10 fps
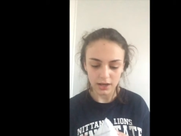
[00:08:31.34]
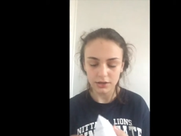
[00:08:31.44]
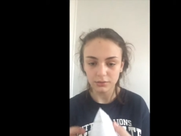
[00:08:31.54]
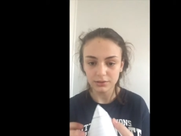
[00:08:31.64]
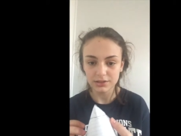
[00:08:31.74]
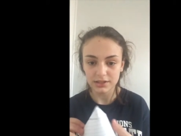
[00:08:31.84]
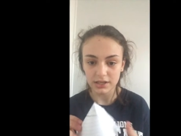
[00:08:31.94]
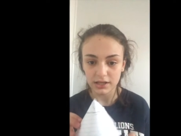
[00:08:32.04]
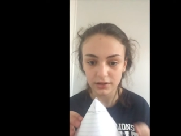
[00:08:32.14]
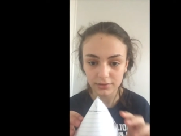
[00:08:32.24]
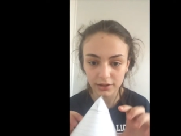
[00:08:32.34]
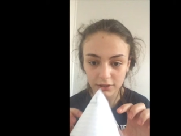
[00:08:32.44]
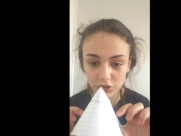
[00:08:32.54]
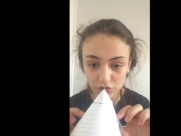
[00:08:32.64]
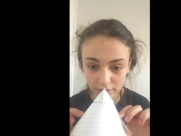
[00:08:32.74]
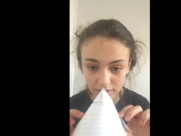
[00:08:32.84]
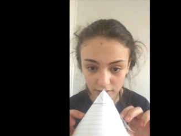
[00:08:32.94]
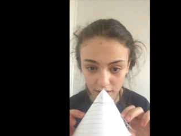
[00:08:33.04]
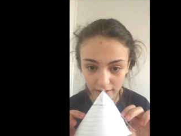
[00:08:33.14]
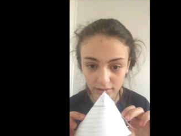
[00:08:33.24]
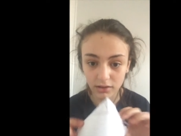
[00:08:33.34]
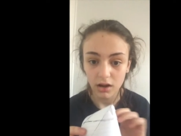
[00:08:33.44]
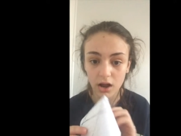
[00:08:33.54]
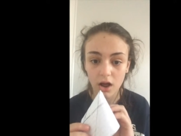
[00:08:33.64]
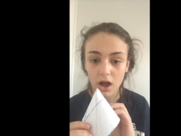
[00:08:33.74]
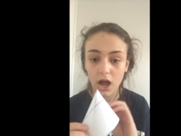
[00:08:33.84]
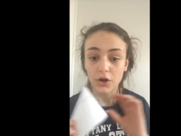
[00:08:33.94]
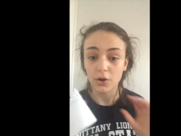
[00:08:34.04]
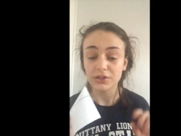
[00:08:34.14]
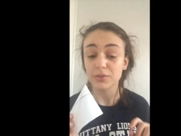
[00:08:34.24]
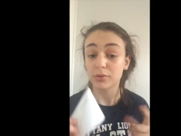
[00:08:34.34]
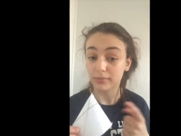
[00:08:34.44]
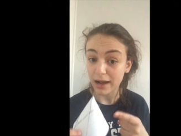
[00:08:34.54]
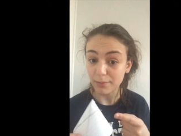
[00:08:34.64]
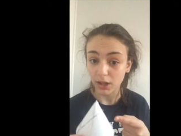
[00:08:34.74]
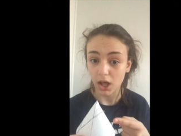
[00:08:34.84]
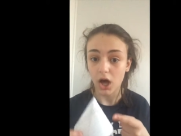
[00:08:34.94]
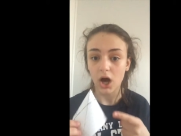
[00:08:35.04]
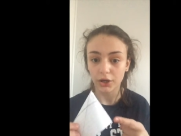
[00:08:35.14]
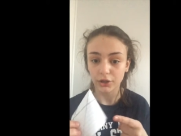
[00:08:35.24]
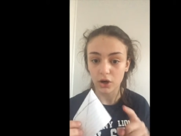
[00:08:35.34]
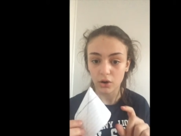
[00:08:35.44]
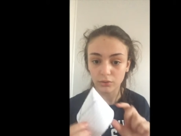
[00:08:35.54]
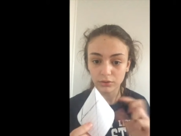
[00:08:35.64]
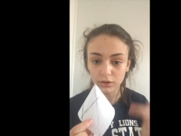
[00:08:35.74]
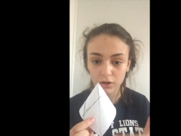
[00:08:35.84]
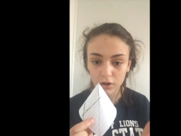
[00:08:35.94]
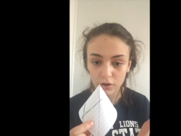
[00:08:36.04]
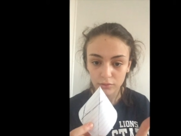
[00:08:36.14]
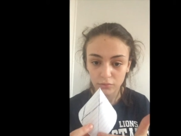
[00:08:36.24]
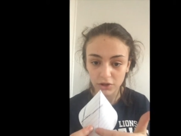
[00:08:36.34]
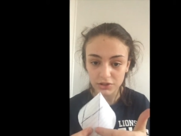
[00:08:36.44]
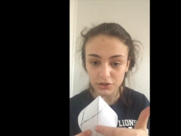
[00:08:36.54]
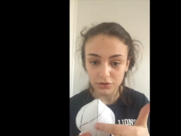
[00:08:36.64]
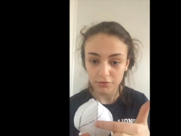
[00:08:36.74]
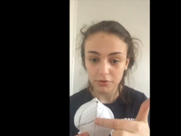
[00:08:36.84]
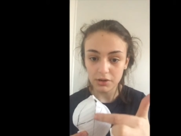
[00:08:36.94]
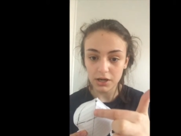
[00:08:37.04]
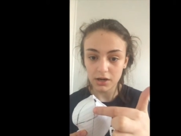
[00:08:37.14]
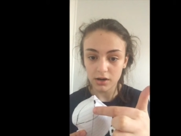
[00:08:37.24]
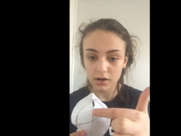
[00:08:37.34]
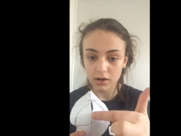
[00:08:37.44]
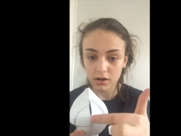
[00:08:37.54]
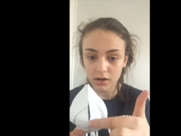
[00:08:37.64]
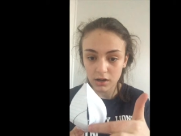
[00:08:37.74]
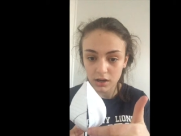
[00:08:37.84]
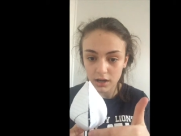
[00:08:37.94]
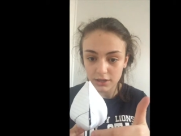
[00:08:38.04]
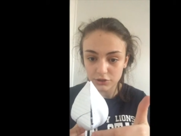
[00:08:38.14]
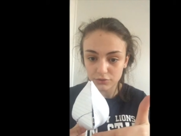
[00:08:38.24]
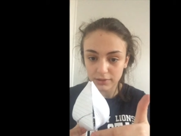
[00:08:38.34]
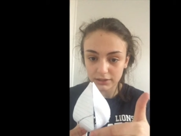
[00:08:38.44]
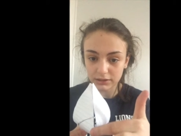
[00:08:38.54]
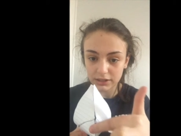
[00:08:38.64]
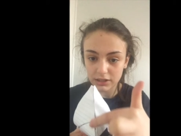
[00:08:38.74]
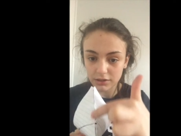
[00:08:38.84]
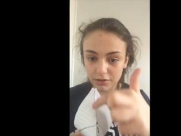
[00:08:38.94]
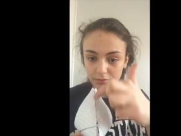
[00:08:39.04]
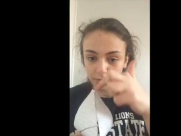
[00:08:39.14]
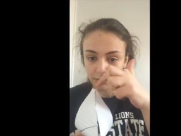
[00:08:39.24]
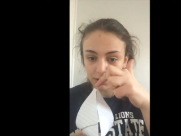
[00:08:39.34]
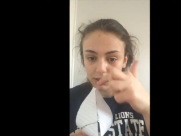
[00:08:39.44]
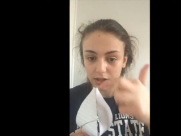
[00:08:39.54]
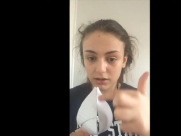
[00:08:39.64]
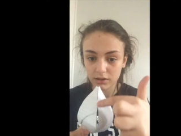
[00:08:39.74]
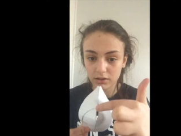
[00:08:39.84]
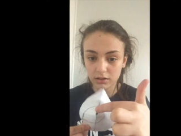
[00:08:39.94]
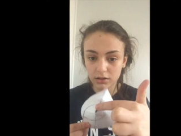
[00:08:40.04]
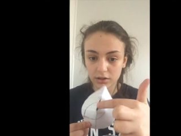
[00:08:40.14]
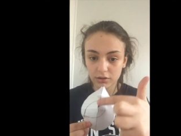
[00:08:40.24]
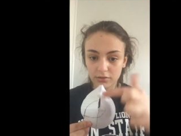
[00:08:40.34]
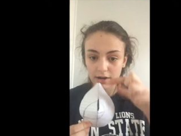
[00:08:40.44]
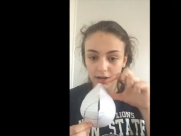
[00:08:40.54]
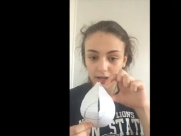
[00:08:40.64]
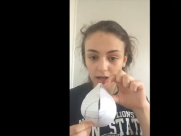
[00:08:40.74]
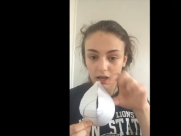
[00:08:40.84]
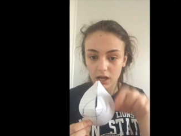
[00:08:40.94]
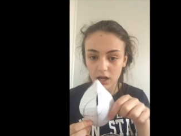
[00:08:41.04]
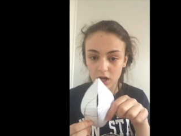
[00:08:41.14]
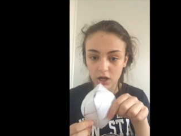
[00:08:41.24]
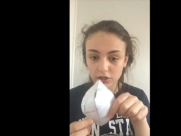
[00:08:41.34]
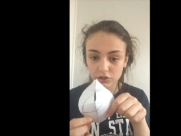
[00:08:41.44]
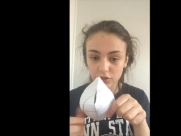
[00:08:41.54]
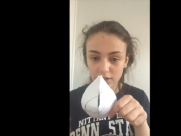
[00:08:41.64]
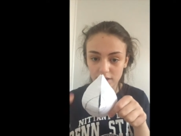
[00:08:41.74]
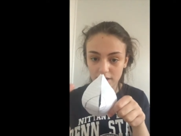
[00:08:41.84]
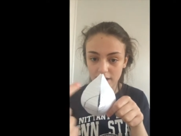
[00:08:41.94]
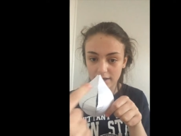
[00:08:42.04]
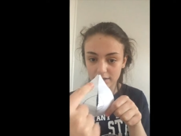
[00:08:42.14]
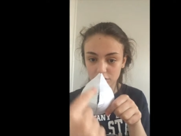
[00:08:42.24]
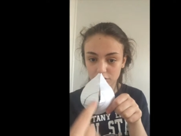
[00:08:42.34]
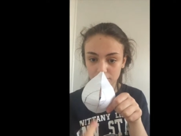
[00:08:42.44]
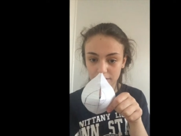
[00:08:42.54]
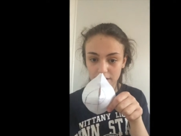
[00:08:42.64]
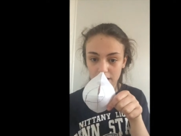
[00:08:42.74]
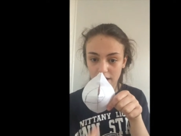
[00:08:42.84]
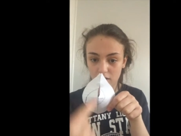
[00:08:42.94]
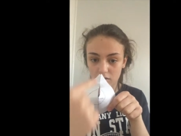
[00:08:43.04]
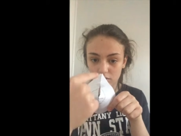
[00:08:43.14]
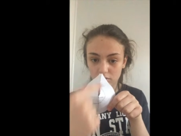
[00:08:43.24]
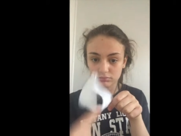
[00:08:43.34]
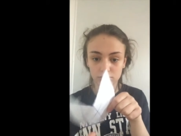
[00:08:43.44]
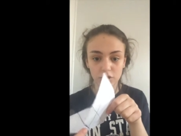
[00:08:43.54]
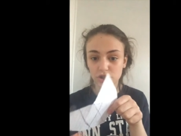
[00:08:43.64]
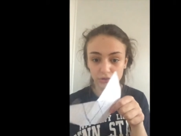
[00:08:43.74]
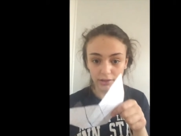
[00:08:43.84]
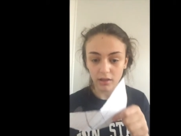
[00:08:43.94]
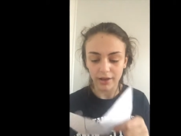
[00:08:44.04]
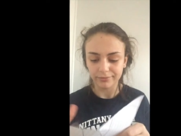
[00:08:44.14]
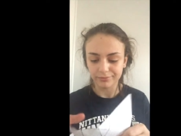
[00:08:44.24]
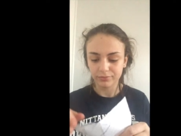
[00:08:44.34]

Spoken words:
And you will see that a straight line, known as a parabola on a cone, runs through here and directly through here, creating a 180-degree angle, a straight line.